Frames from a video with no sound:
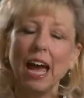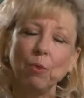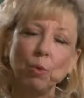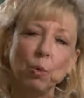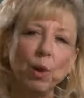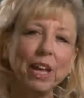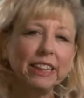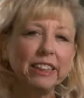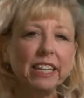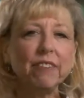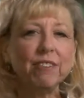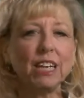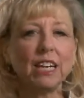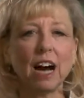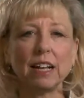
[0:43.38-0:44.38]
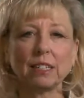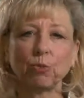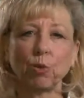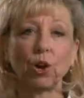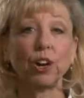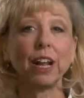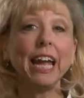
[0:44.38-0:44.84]
And when we live in
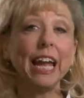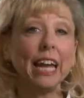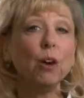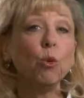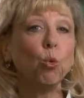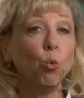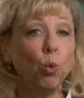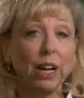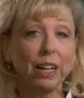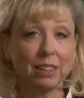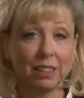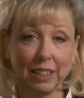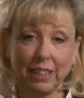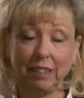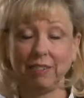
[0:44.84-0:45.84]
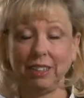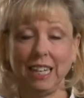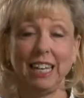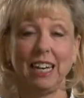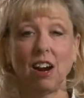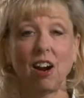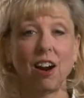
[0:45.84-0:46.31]
God's Word, it will live
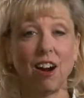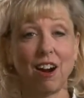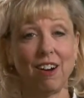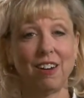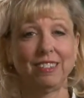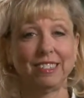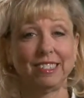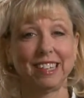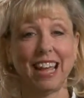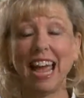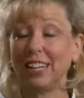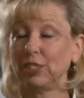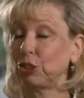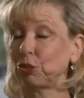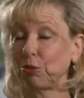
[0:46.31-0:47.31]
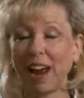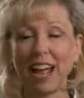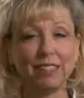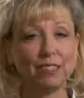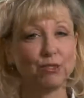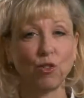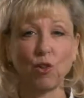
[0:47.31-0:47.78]
in our hearts and
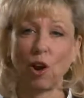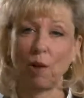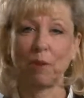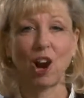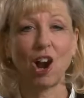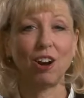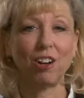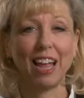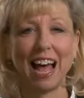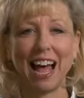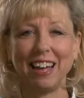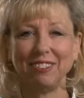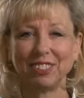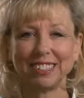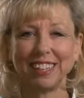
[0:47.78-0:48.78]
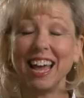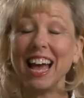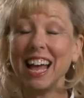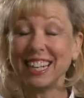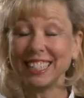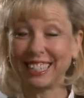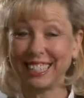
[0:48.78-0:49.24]
transform our lives.
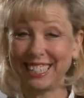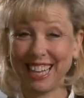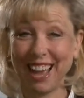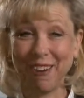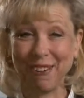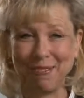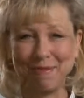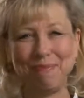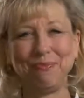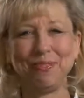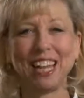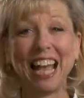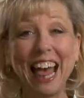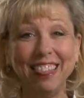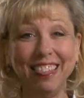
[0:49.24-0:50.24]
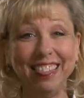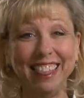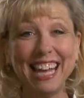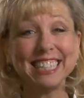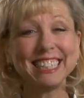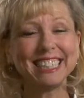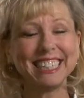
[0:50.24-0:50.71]
So,
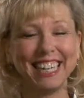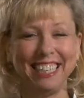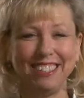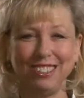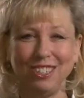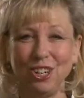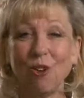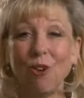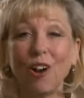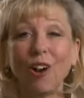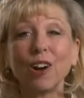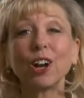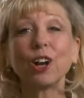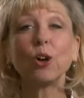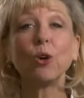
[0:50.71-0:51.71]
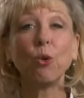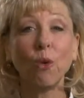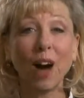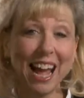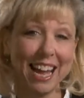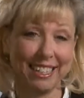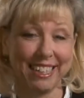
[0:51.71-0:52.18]
this is your
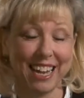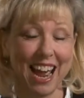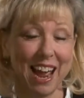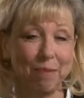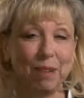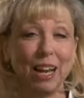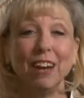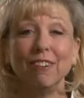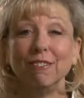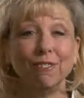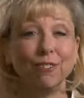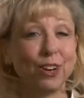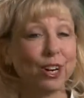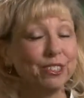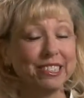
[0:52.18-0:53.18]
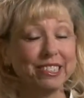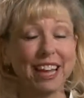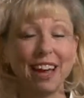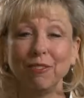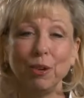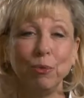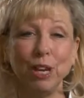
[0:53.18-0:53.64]
Quiet Time verse
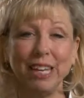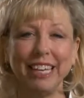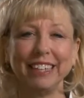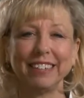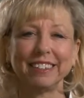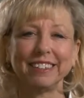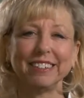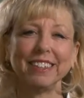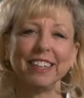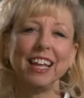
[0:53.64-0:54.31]
of the week.